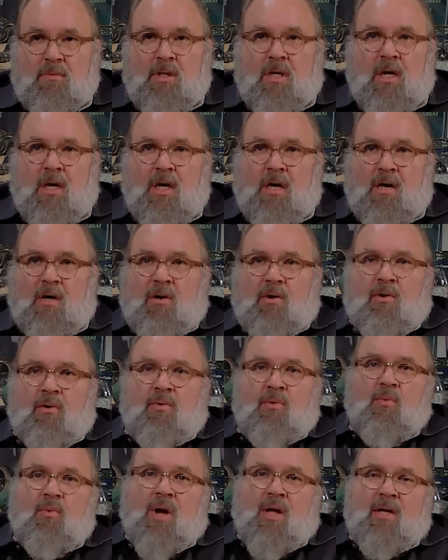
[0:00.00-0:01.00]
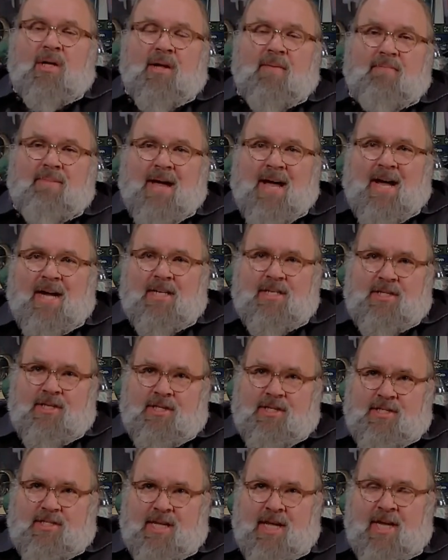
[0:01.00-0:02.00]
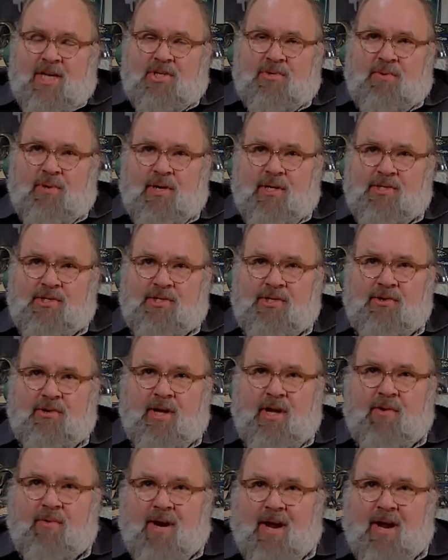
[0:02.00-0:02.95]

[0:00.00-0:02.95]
Oh, welcome back to the Sanctuary Studio.